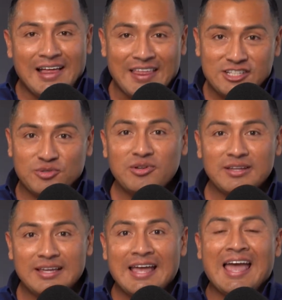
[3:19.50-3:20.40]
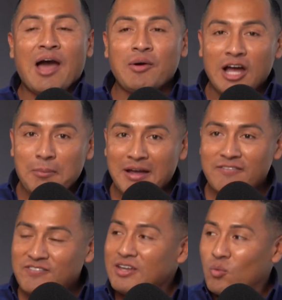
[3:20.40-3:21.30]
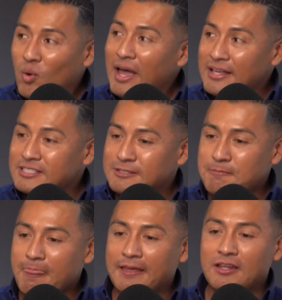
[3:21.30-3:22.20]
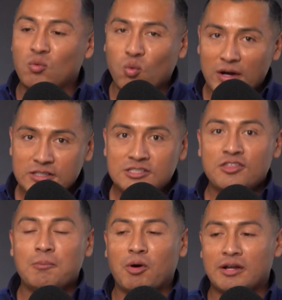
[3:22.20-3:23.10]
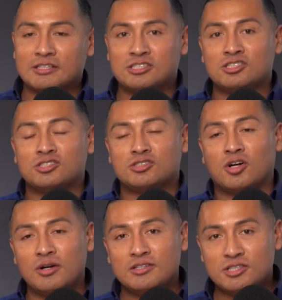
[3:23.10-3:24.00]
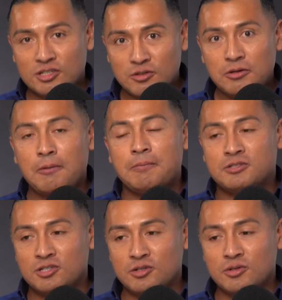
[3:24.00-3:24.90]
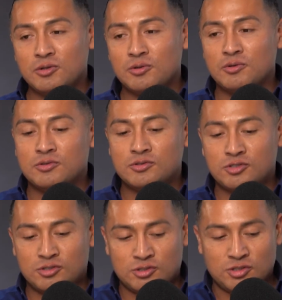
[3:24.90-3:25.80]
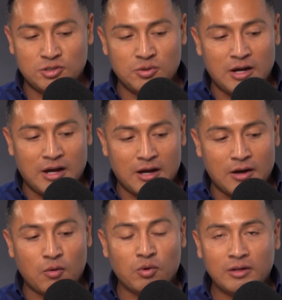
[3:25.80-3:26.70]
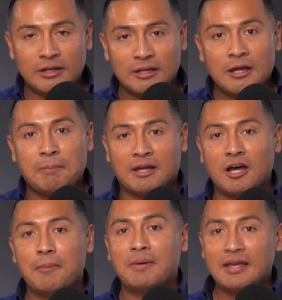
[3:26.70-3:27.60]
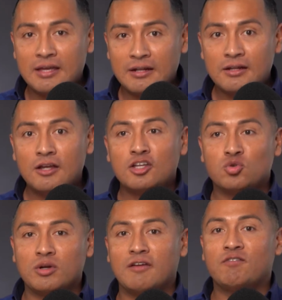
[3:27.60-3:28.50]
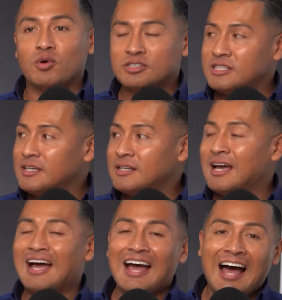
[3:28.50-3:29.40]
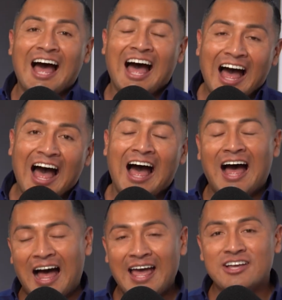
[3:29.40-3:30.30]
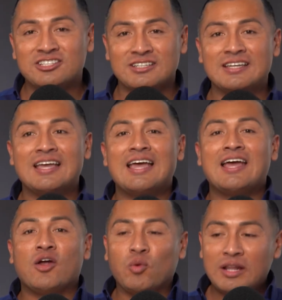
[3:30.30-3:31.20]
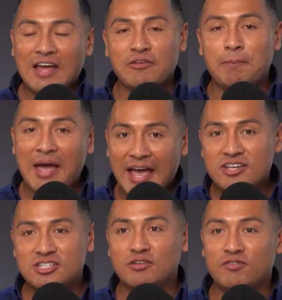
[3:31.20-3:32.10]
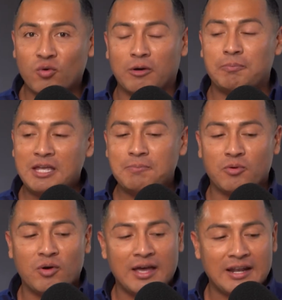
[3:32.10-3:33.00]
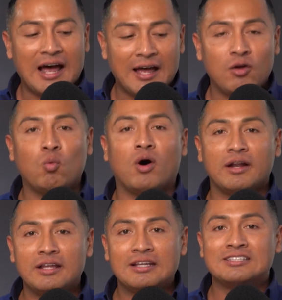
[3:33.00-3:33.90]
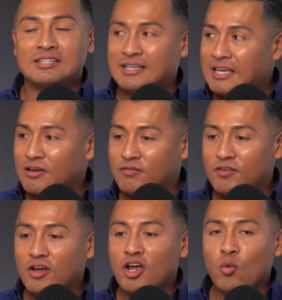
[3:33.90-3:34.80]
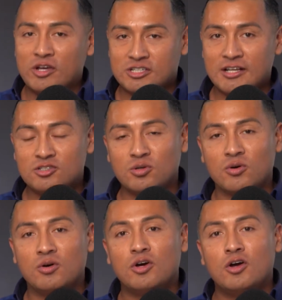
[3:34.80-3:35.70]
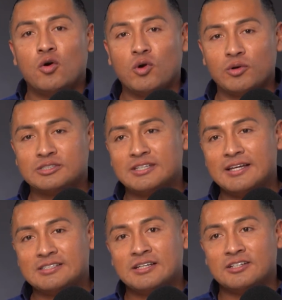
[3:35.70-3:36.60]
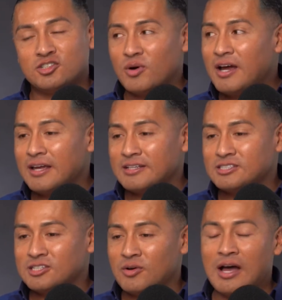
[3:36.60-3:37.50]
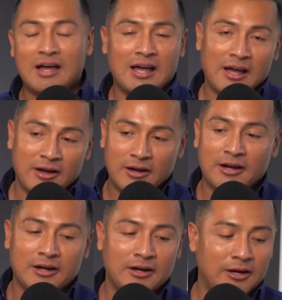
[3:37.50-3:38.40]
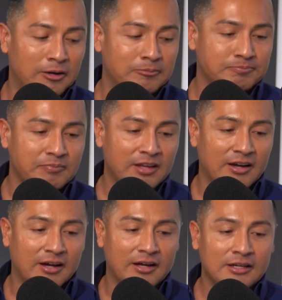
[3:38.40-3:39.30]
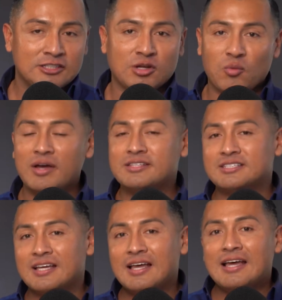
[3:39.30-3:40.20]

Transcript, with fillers: that's really how I got my feet wet. And then once the market started to to to uh, really pick up in 2014, I, I, I actually really have a passion for people, and I wanted to give residential real estate a try. And so I, uh uh, uh, uh, um, uh, so I went,